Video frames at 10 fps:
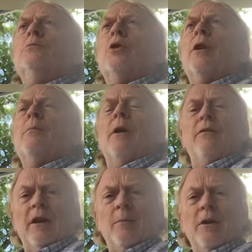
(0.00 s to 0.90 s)
look at my
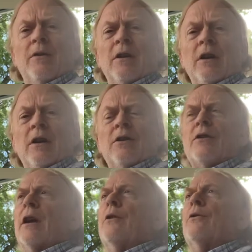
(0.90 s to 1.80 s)
family's
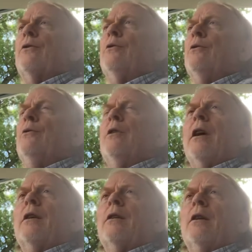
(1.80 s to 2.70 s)
channels too,
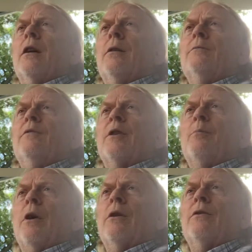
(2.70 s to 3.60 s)
like um, Dick
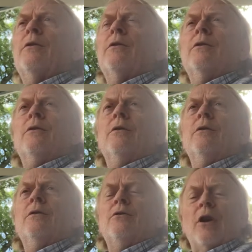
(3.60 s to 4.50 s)
Barr's
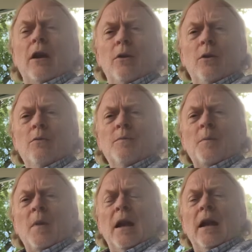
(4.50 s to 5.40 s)
channel
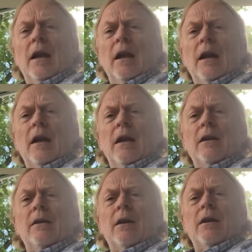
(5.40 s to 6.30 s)

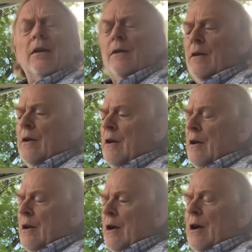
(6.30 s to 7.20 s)
and uh,
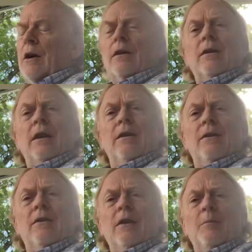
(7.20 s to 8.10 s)
uh,
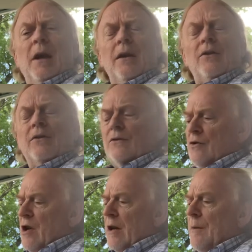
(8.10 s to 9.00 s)
Kenzie Mask's
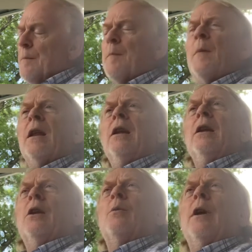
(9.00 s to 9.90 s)
channel.
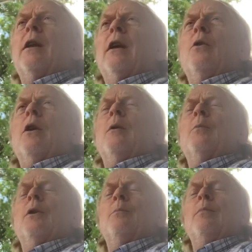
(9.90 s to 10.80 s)
Right now, I'm
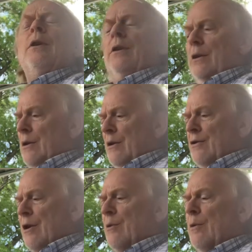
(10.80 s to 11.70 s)
going to be
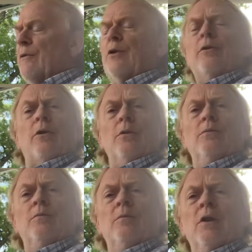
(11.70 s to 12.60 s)
sharing with you though
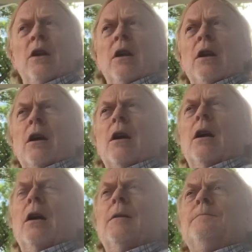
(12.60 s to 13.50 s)

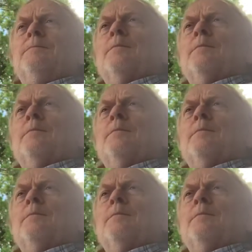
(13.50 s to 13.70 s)
um,